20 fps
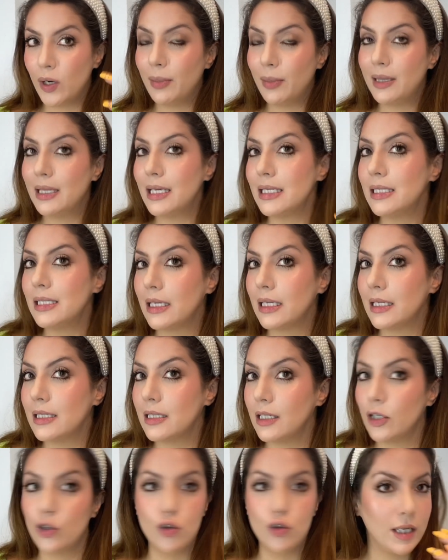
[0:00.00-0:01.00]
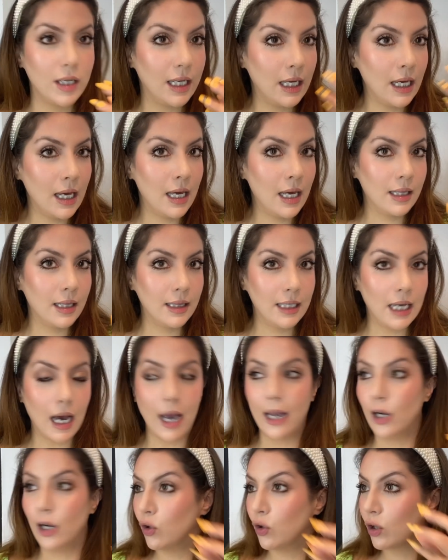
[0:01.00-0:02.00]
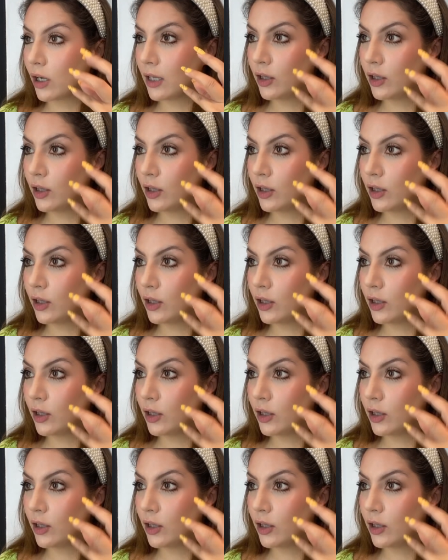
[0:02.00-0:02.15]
But this is literally the eye look.